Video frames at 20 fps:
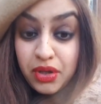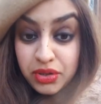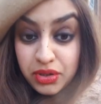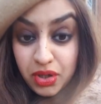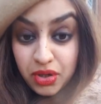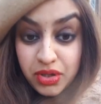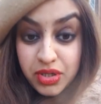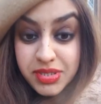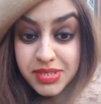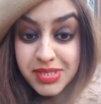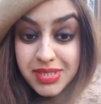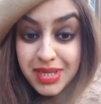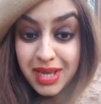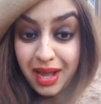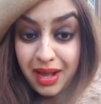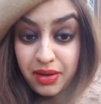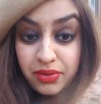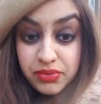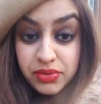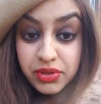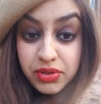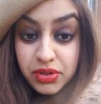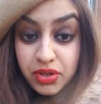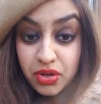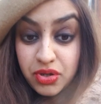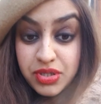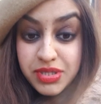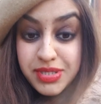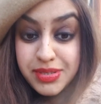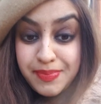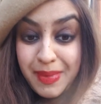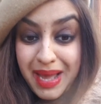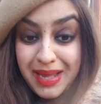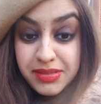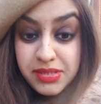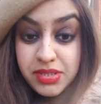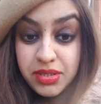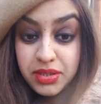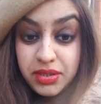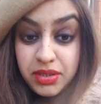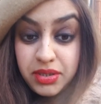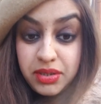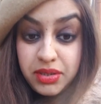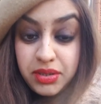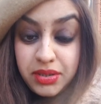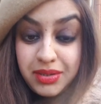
Looks count, looks matter.